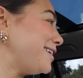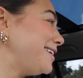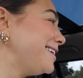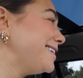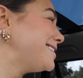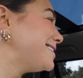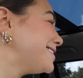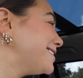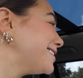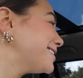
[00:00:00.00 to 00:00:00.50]

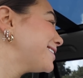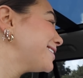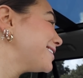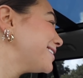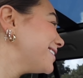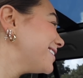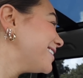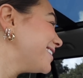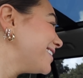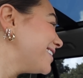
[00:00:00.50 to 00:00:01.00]
Yeah, and it makes
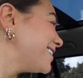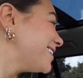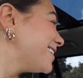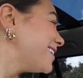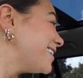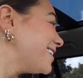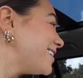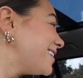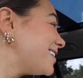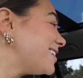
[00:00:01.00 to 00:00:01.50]
you like
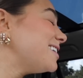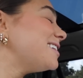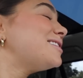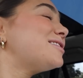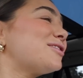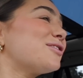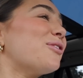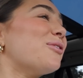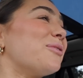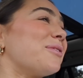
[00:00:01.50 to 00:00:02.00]
zone out
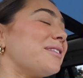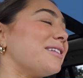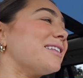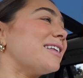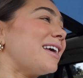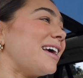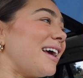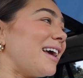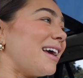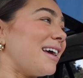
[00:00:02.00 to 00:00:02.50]
or totally.
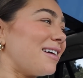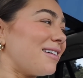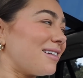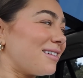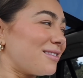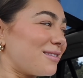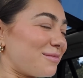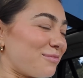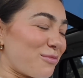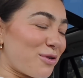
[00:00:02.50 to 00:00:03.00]

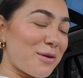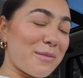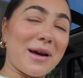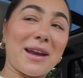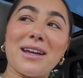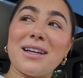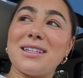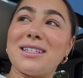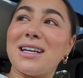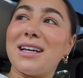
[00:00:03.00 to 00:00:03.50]
More
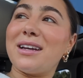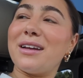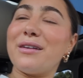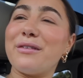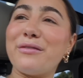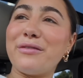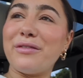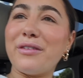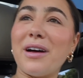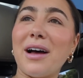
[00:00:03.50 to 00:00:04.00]

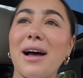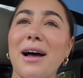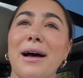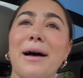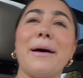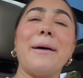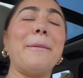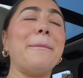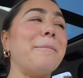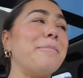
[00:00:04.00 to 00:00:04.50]
meditative.
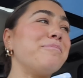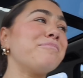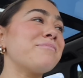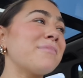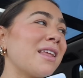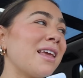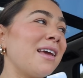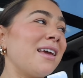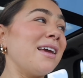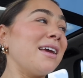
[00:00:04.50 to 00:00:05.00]

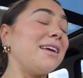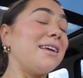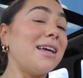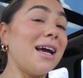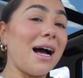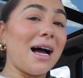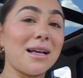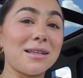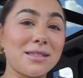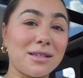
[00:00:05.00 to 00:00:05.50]

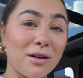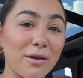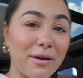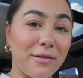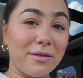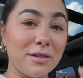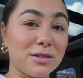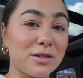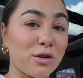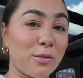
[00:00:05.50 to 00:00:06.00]
Yeah, so I
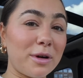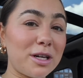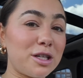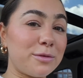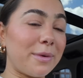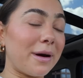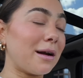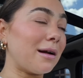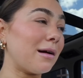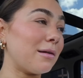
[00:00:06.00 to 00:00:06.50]
feel so much
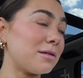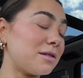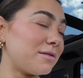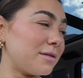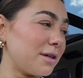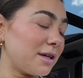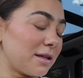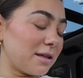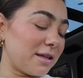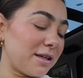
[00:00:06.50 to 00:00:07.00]
better. I was
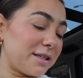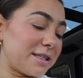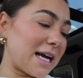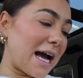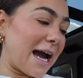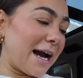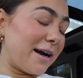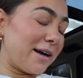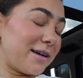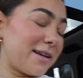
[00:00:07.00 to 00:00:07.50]
feeling a little
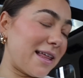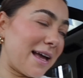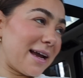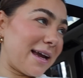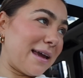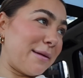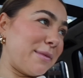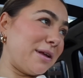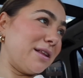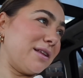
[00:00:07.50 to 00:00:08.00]
tired, and that
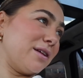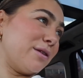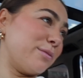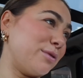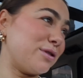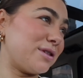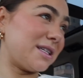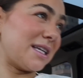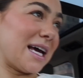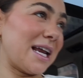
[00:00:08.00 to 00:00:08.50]
gave me a little
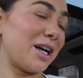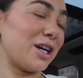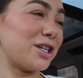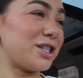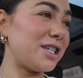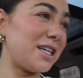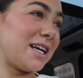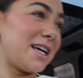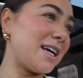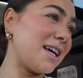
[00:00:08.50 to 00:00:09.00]
boost of
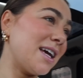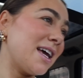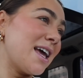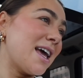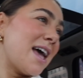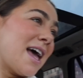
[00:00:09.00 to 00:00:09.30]
energy.